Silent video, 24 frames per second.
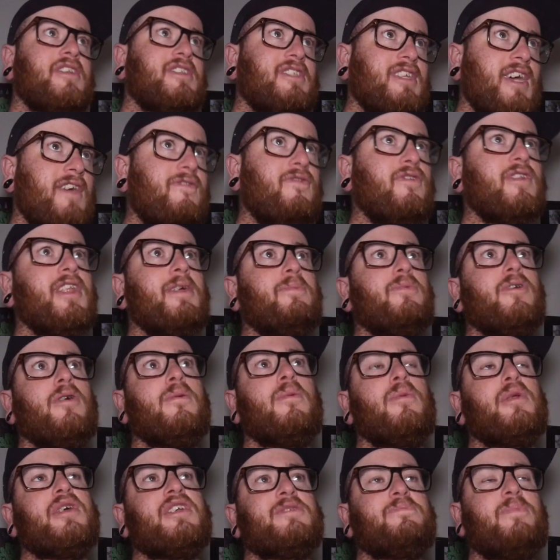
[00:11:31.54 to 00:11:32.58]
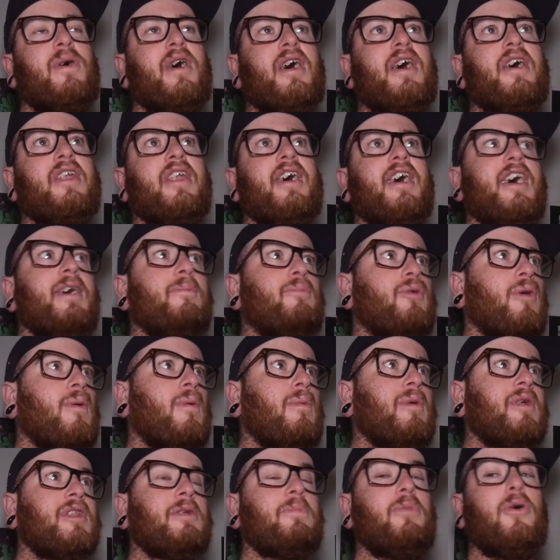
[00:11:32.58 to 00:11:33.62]
definitely probably his partner, and
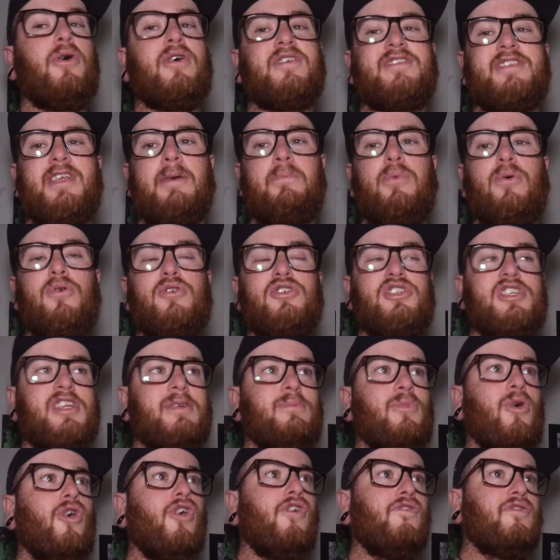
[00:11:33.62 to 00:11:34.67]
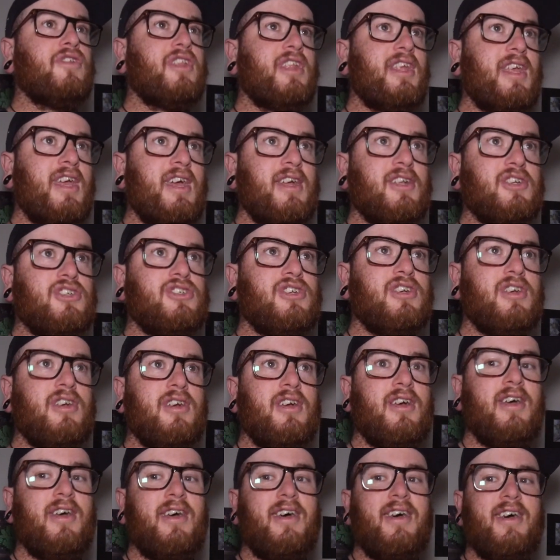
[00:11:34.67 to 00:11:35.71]
probably the person that pushed him over the edge.
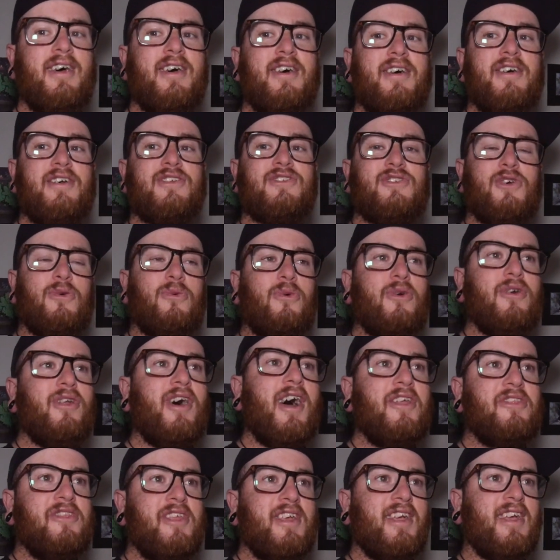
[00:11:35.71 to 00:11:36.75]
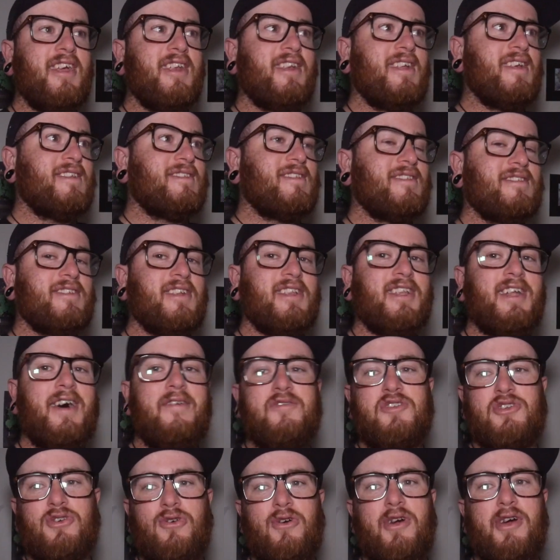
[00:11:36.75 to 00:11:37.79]
So what I think it is is a
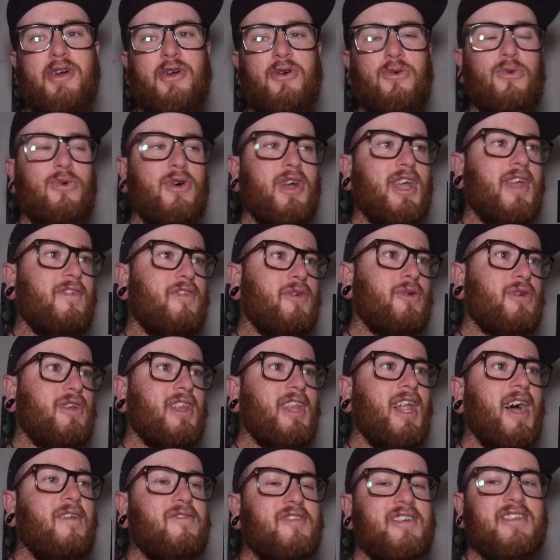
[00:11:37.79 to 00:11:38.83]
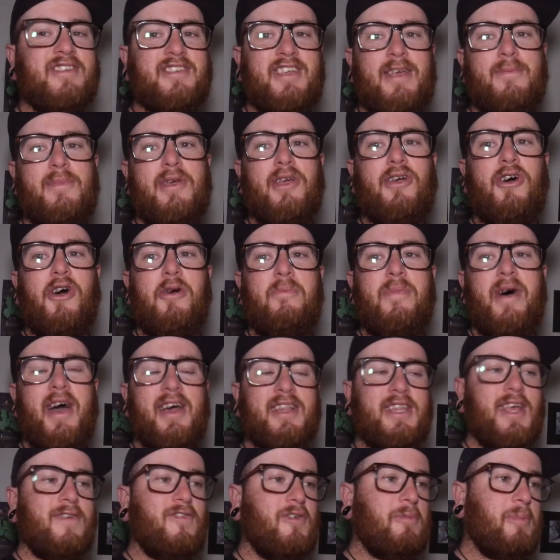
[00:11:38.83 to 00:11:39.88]
love triangle. If you would love to see me go
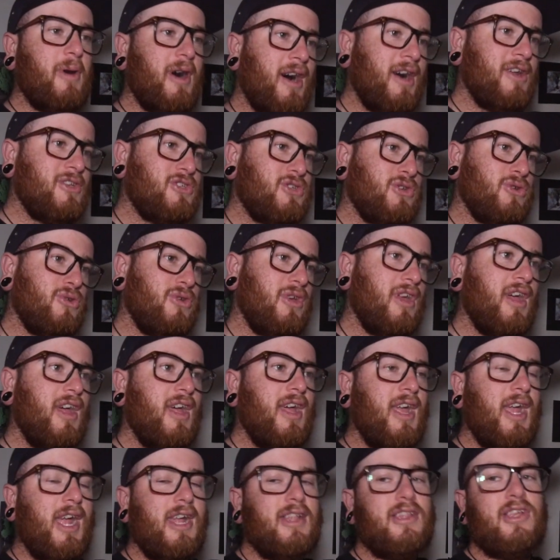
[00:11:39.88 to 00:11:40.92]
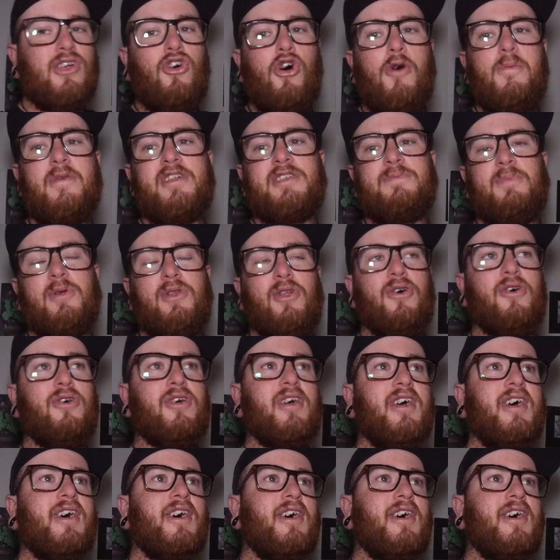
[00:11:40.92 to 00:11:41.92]
back there for part two, in the comments below,